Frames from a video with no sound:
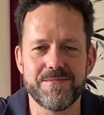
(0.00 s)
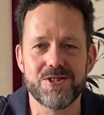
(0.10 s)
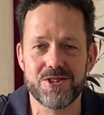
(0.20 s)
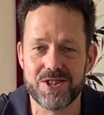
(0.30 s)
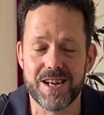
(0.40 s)
You
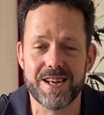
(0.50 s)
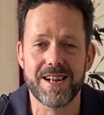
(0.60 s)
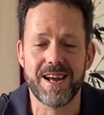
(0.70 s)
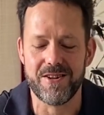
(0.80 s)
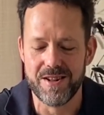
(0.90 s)
should check it
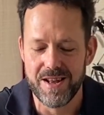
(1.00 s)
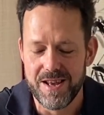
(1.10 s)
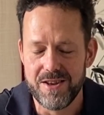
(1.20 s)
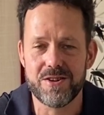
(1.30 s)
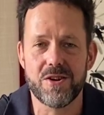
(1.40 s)
out.
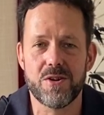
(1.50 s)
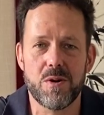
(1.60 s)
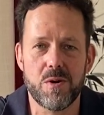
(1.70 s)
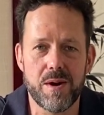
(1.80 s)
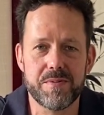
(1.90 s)
You can go to
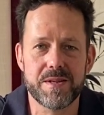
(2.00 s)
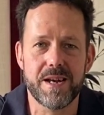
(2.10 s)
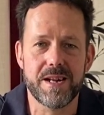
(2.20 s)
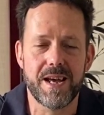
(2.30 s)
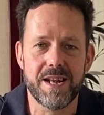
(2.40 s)
our
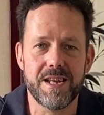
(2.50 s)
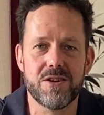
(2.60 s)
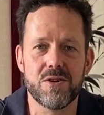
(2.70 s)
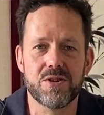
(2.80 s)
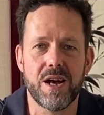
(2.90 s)
website at
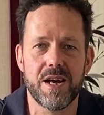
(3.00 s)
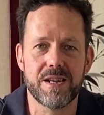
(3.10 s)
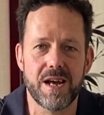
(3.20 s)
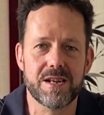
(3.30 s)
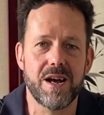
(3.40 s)

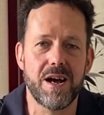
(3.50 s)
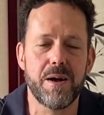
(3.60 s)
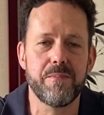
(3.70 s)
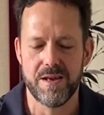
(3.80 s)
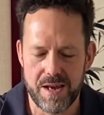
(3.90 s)

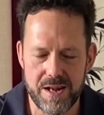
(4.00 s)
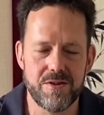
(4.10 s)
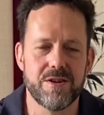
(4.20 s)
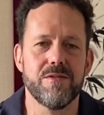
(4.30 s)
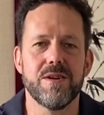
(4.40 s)
ecochateas.com and
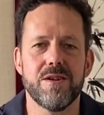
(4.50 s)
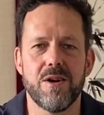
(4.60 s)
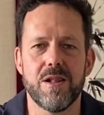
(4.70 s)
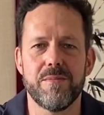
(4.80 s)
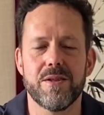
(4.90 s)
you can read
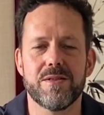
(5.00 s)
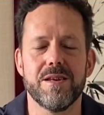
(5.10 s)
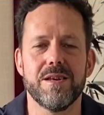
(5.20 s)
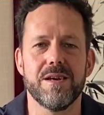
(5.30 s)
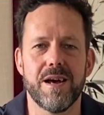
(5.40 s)
all about
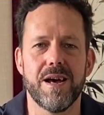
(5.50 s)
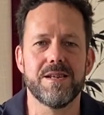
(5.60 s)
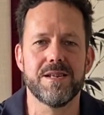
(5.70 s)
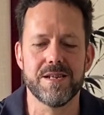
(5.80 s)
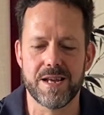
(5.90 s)
the
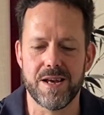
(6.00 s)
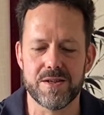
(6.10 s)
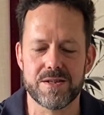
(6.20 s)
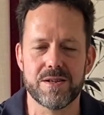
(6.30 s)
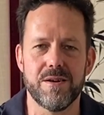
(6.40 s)

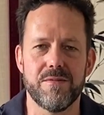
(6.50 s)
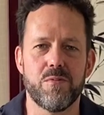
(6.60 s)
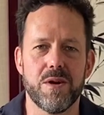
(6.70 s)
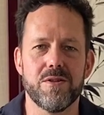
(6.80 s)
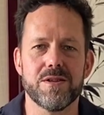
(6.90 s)
details of
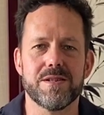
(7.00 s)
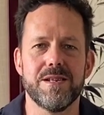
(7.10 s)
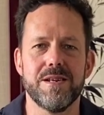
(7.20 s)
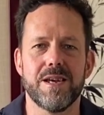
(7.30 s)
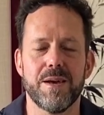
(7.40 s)
where this
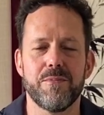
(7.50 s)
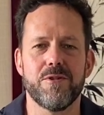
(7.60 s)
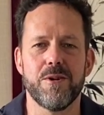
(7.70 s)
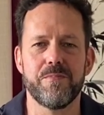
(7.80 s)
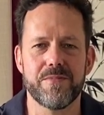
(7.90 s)
tea came from.